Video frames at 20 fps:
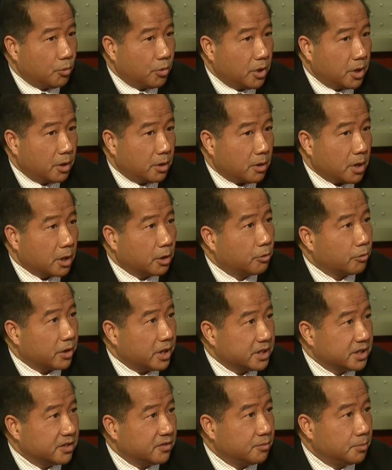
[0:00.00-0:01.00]
where
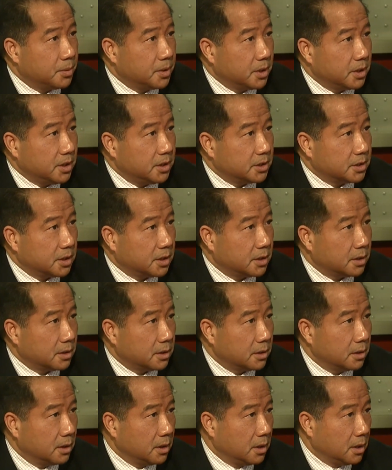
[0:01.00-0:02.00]
aggressive
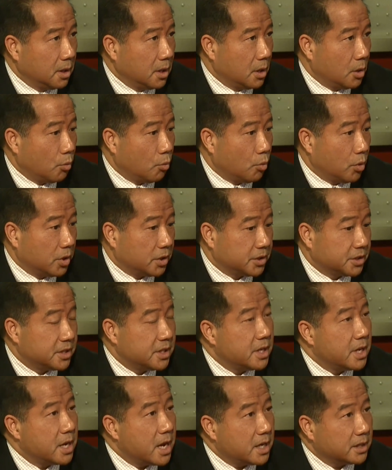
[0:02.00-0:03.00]
policing was
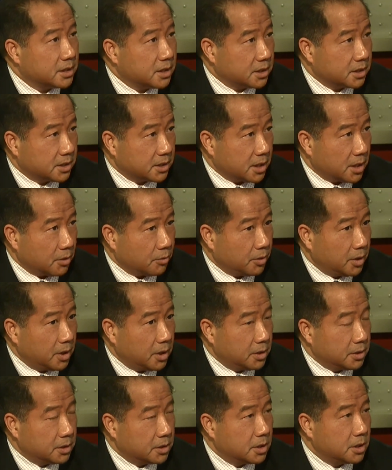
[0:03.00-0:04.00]

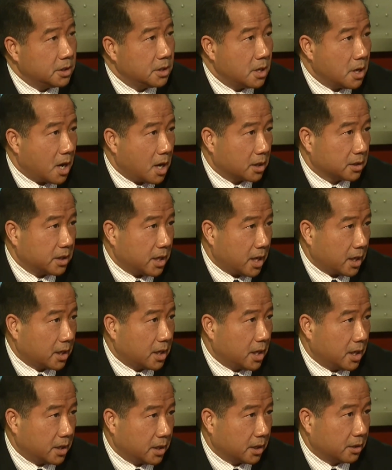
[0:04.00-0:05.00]
necessary to knock that
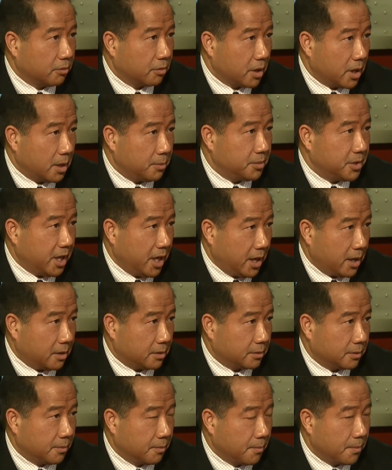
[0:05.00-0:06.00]
kind of crime
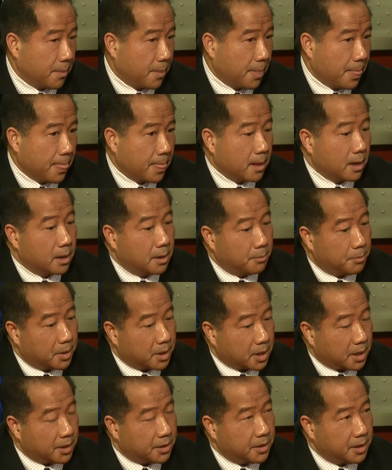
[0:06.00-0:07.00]
down.
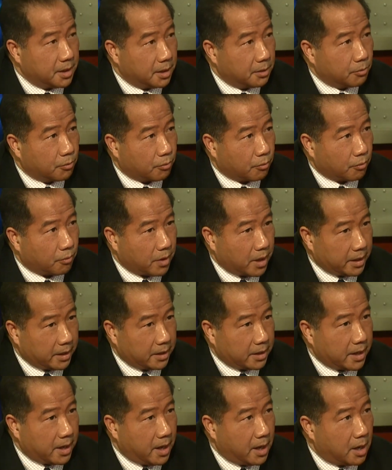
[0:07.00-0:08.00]
But I think right
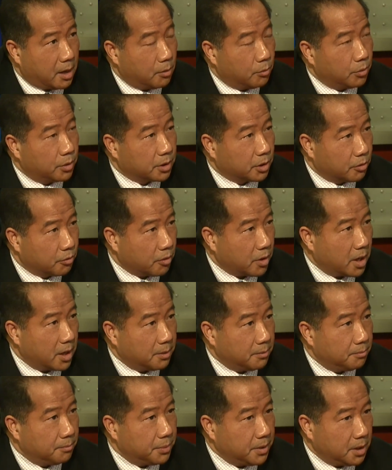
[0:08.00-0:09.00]
now, with
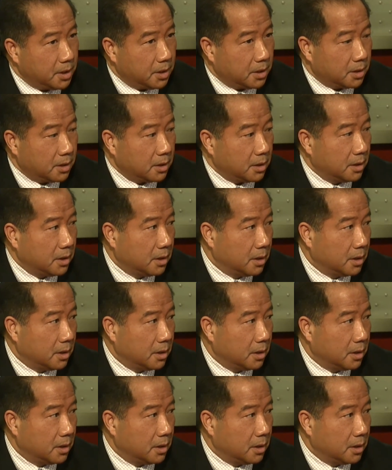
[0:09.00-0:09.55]
crime being